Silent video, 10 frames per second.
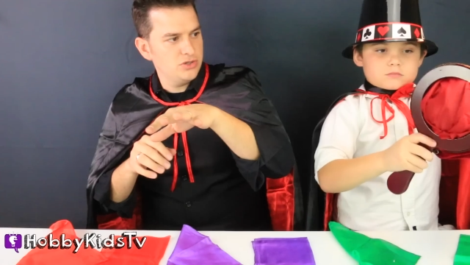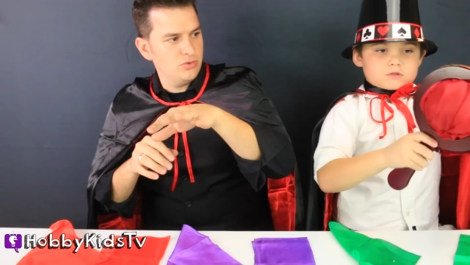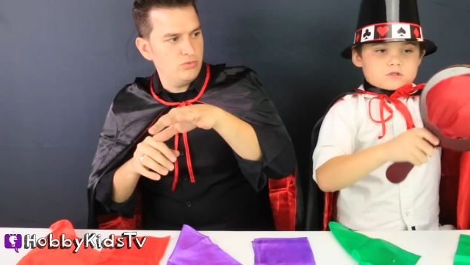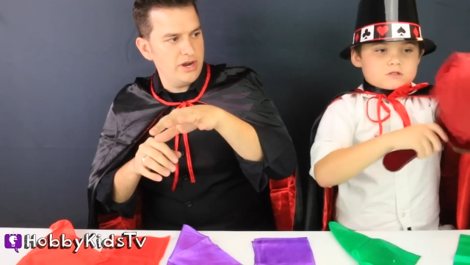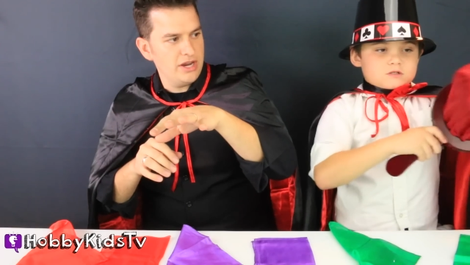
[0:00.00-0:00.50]
Speaker 1: just
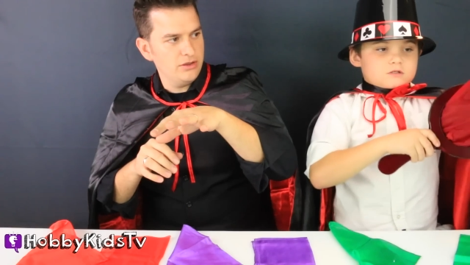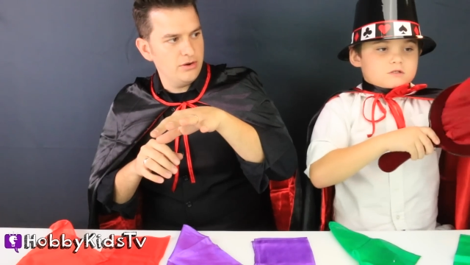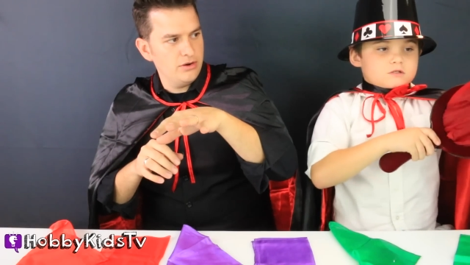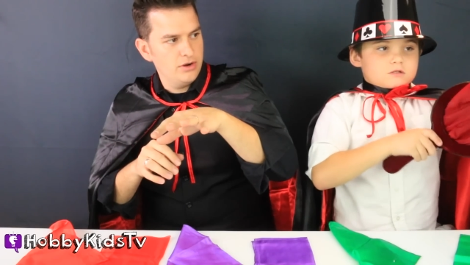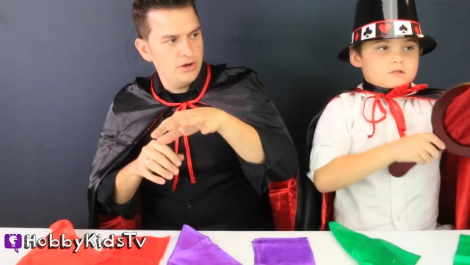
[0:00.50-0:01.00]
a
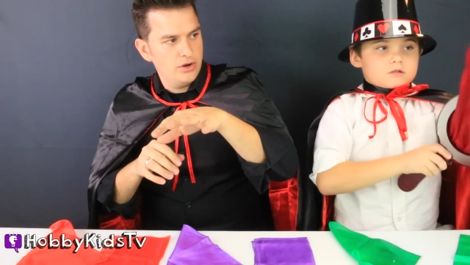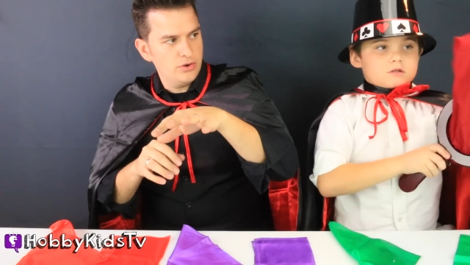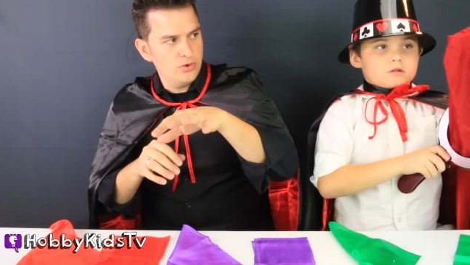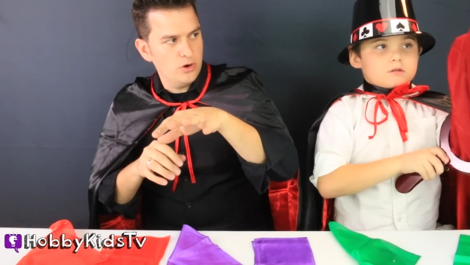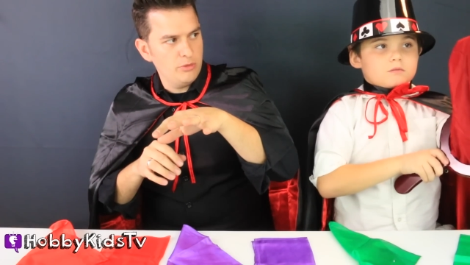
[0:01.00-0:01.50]
regular,
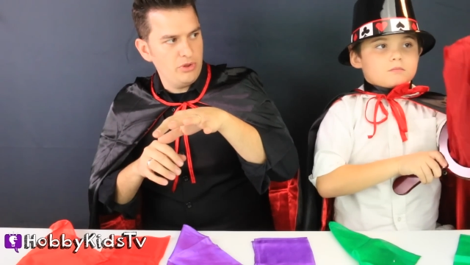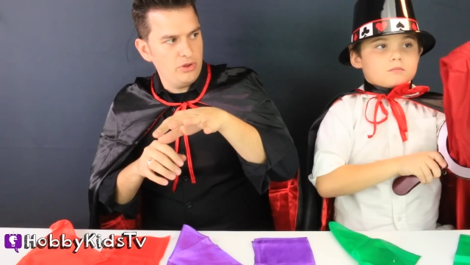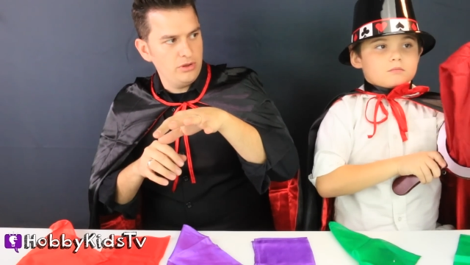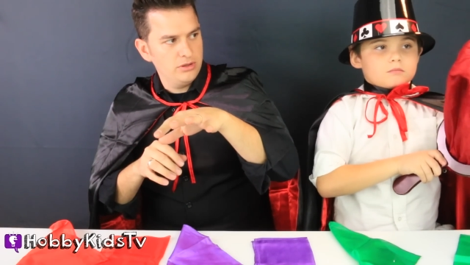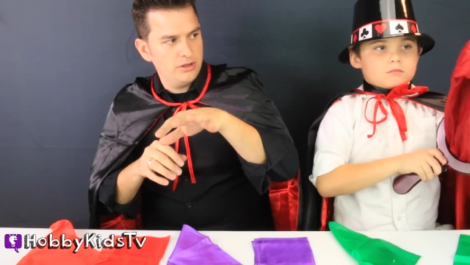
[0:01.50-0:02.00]

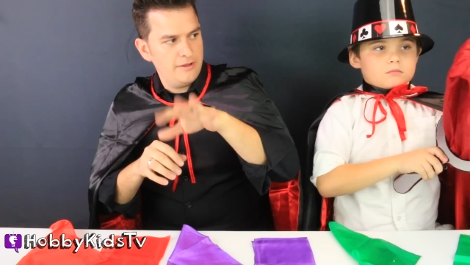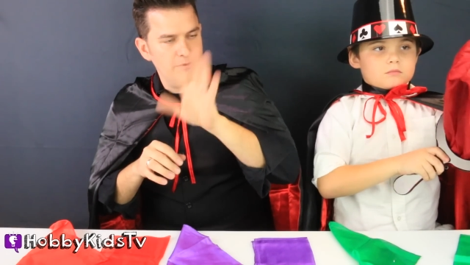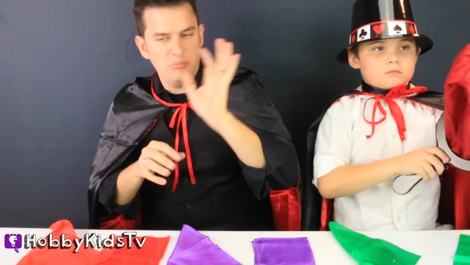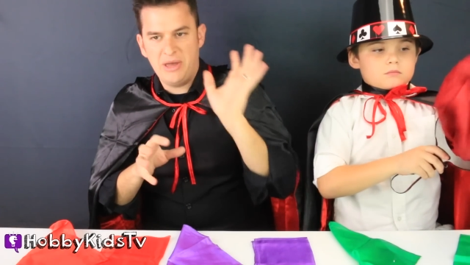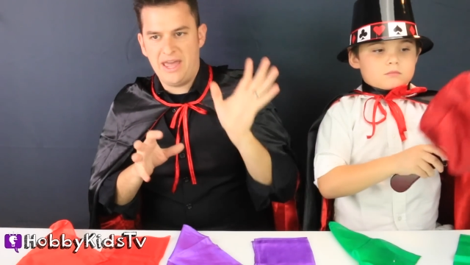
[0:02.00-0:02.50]
normal
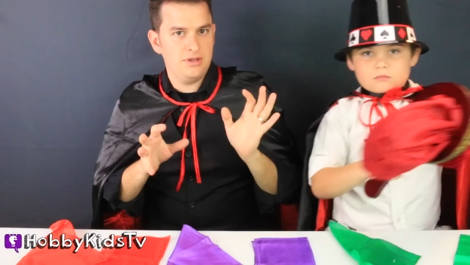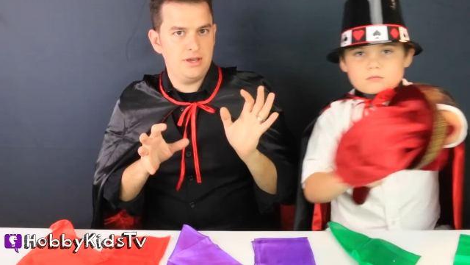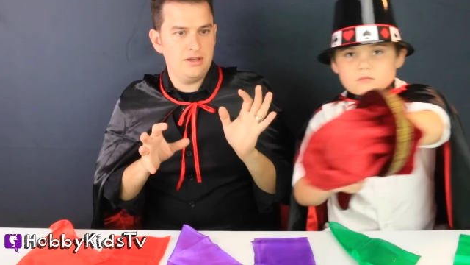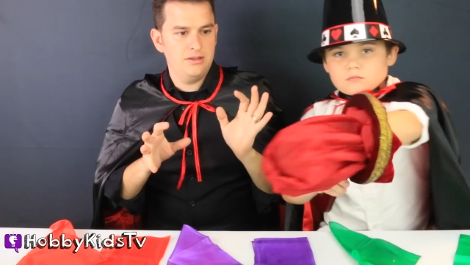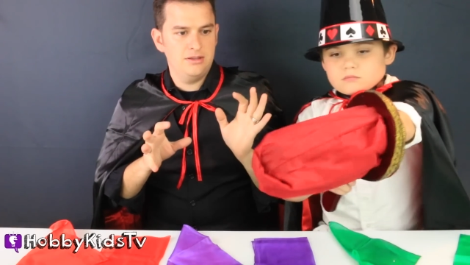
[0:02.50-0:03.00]
bag,
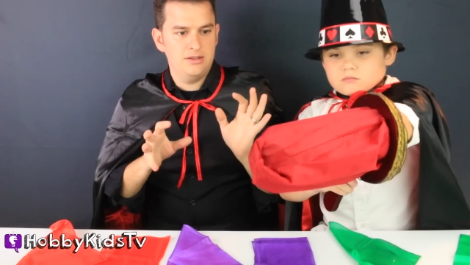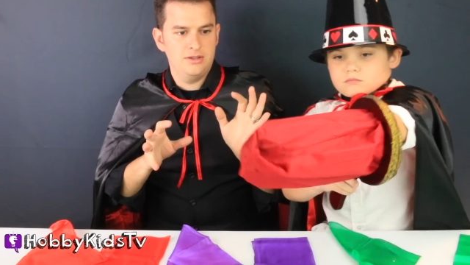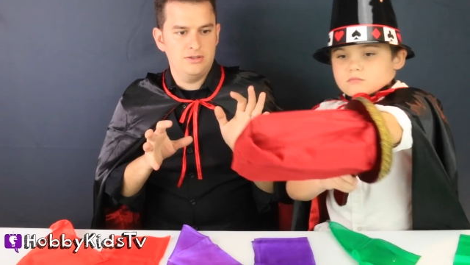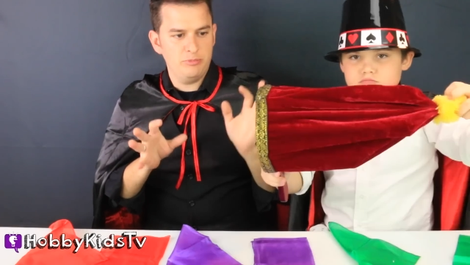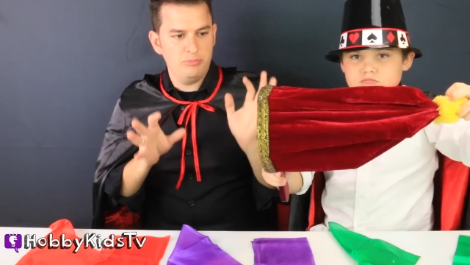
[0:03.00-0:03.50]
okay?
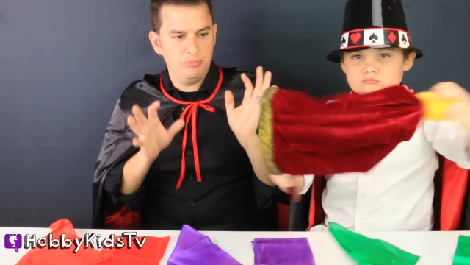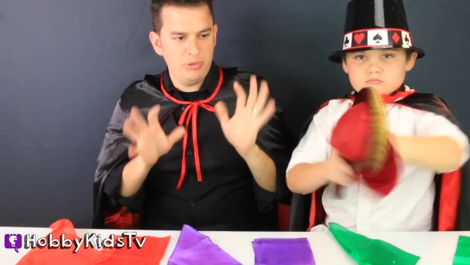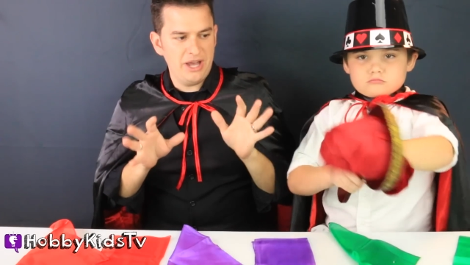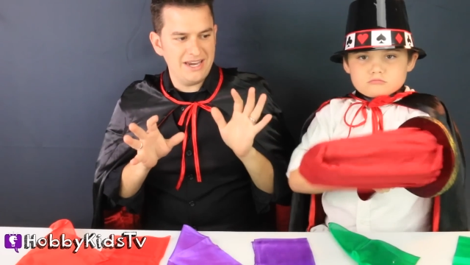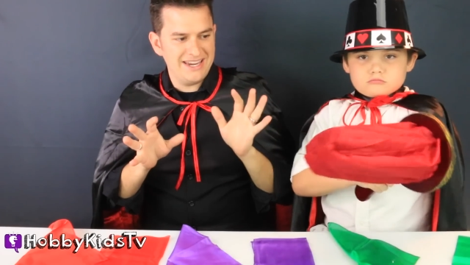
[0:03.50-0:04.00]

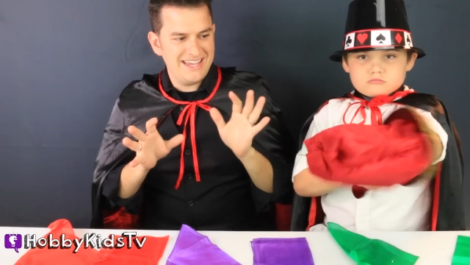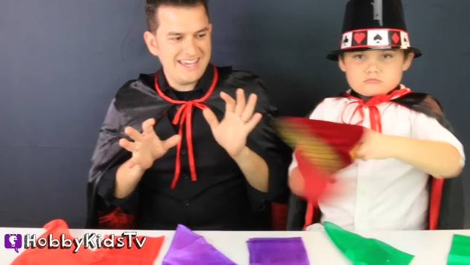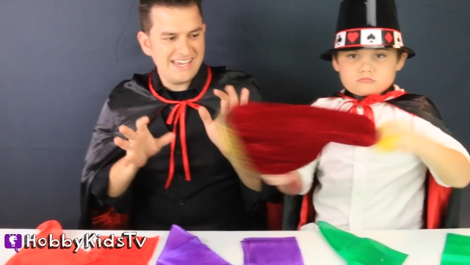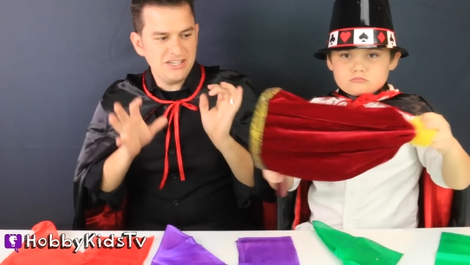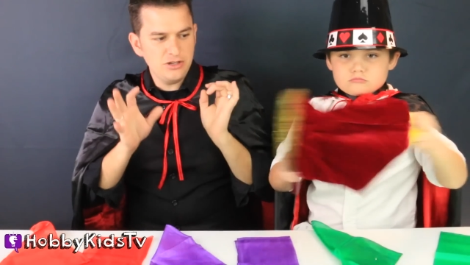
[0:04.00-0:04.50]
But
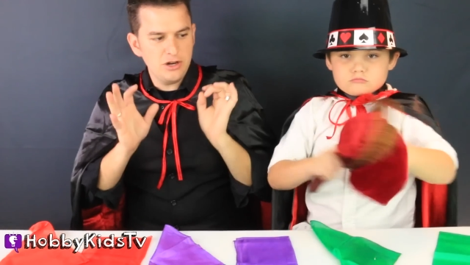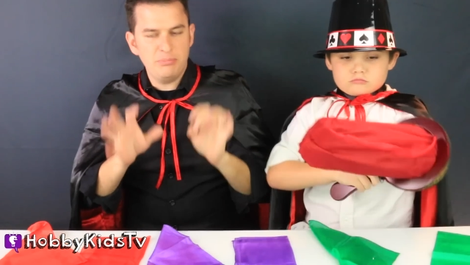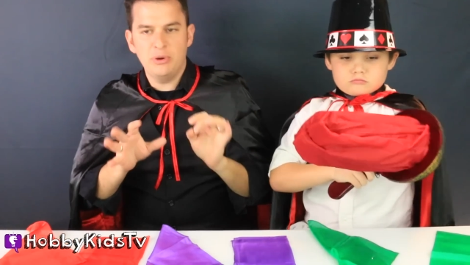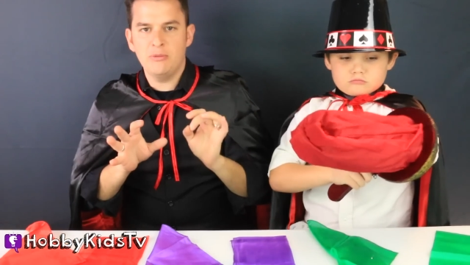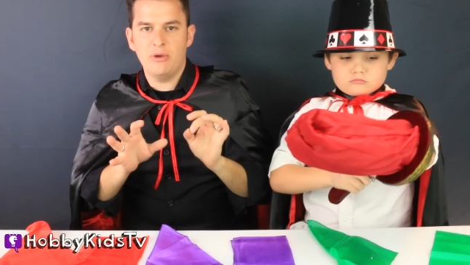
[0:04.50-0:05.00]
he's gonna
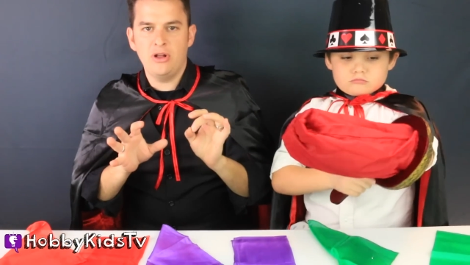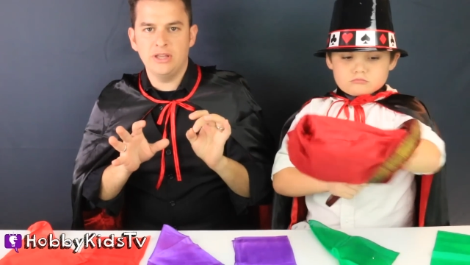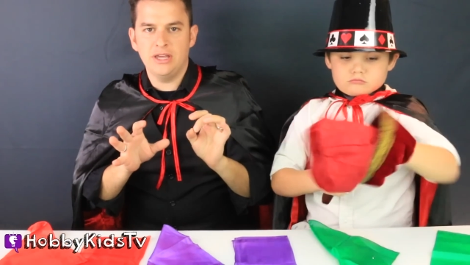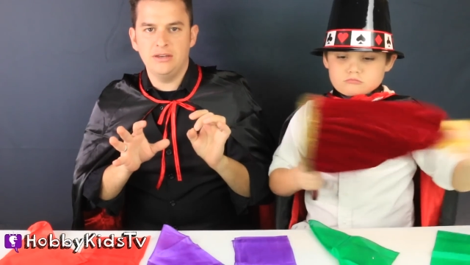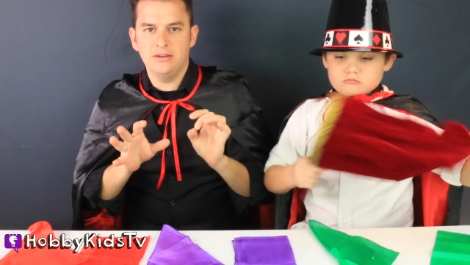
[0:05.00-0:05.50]
put them
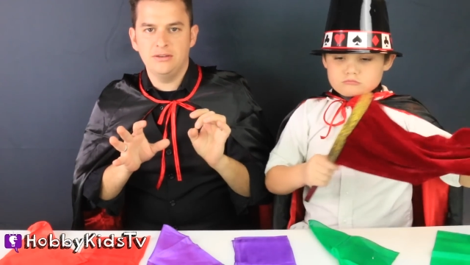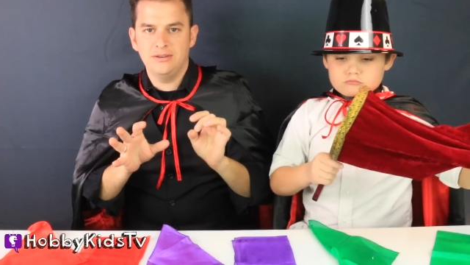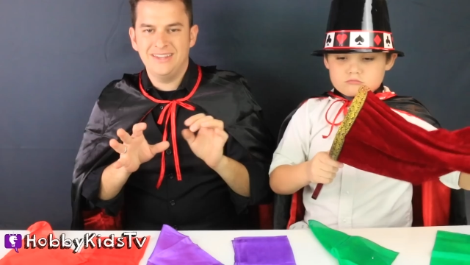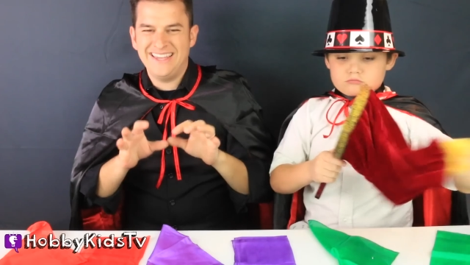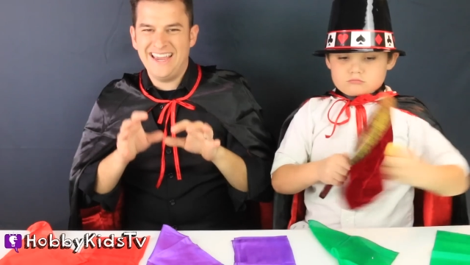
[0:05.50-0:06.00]
all in,
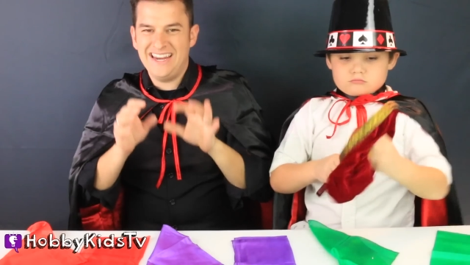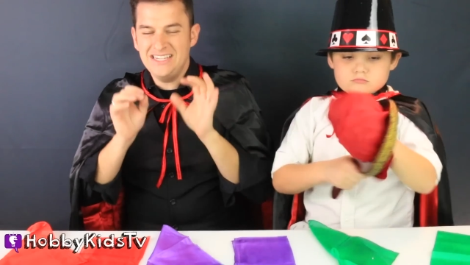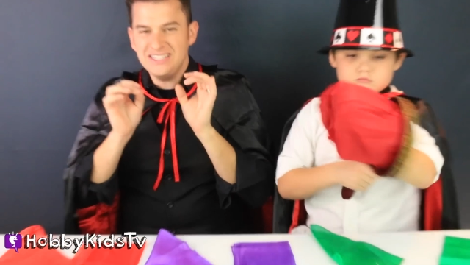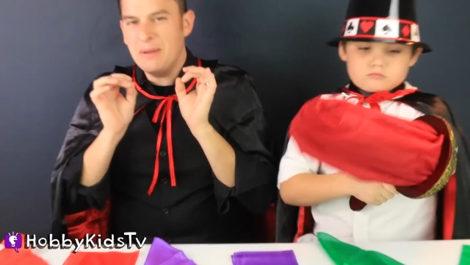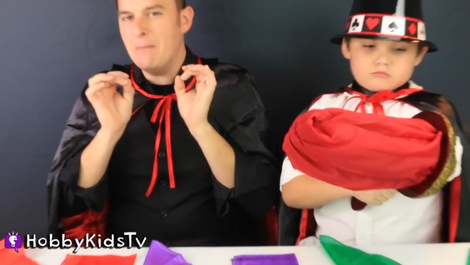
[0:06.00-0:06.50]
and
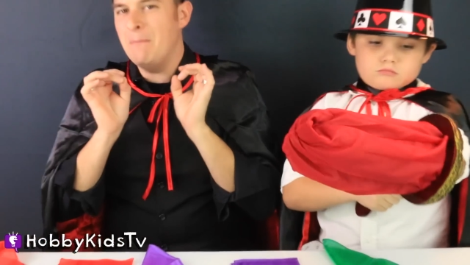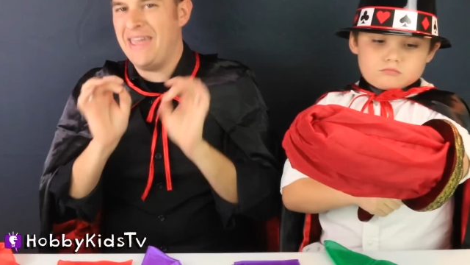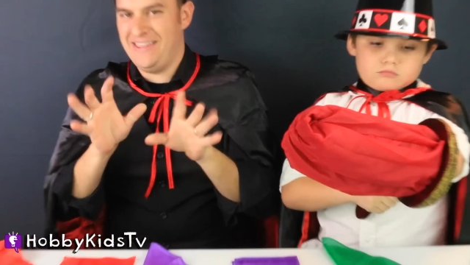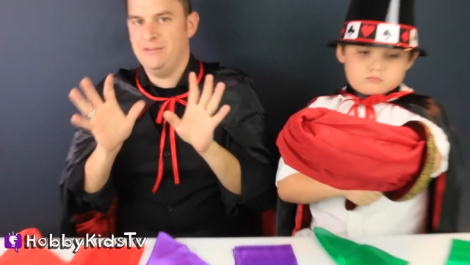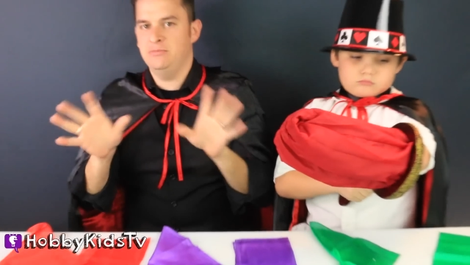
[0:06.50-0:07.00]
he's gonna
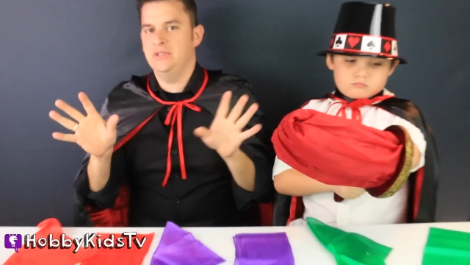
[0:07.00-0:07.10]
make them